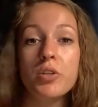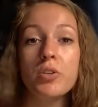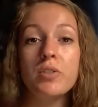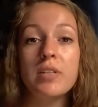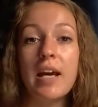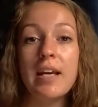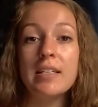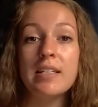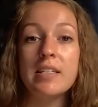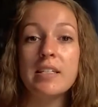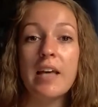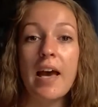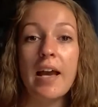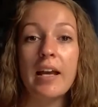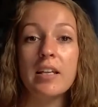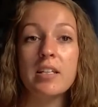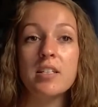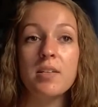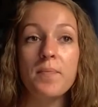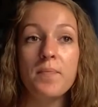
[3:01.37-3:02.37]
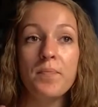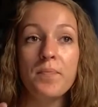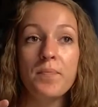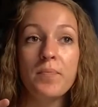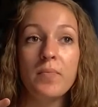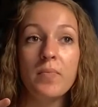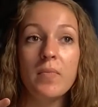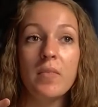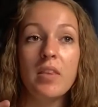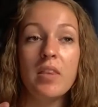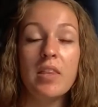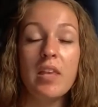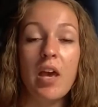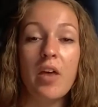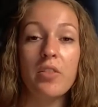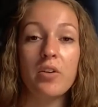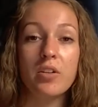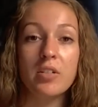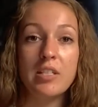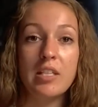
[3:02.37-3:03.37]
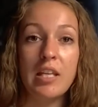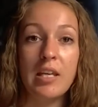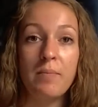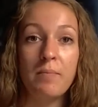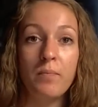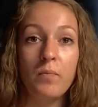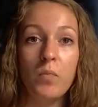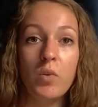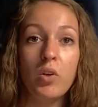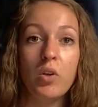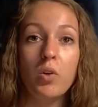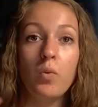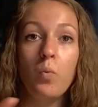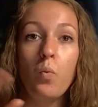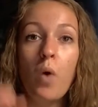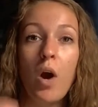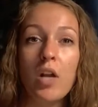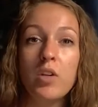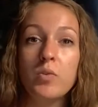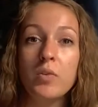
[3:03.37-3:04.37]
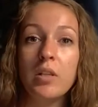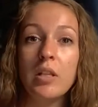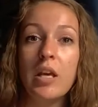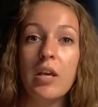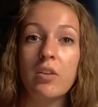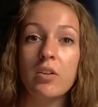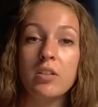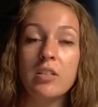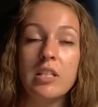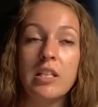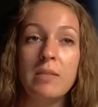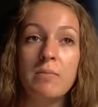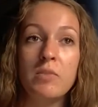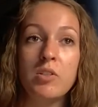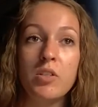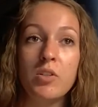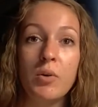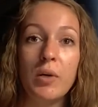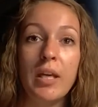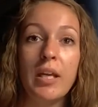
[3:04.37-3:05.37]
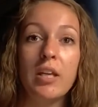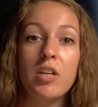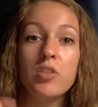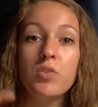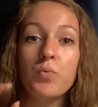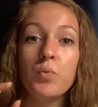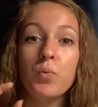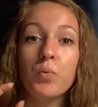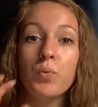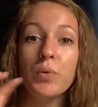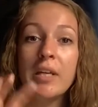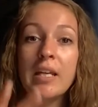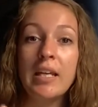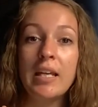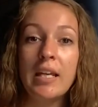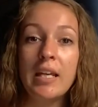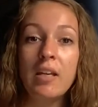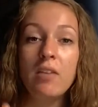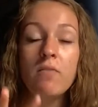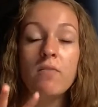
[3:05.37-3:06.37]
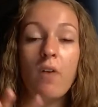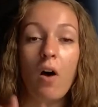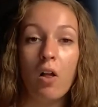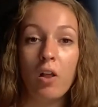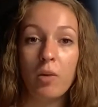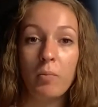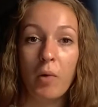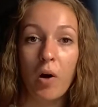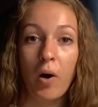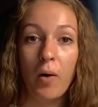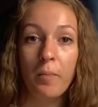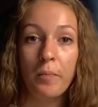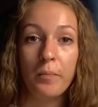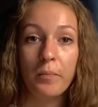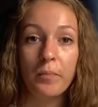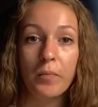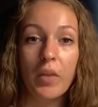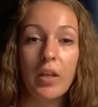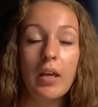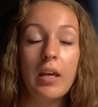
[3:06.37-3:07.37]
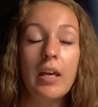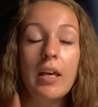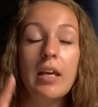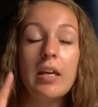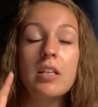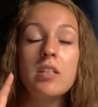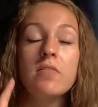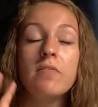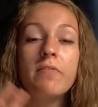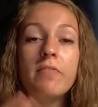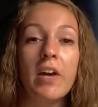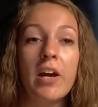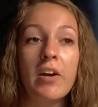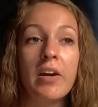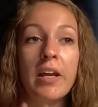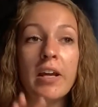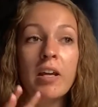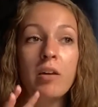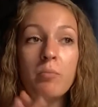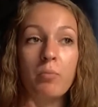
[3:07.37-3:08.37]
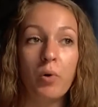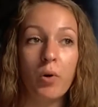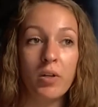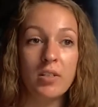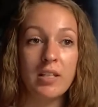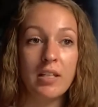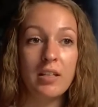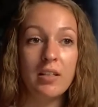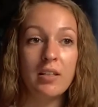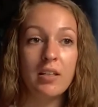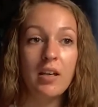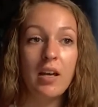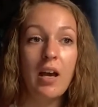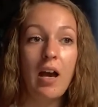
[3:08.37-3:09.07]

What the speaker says: dissect the other team. You can watch what the other team's doing, because reading in volleyball is very important.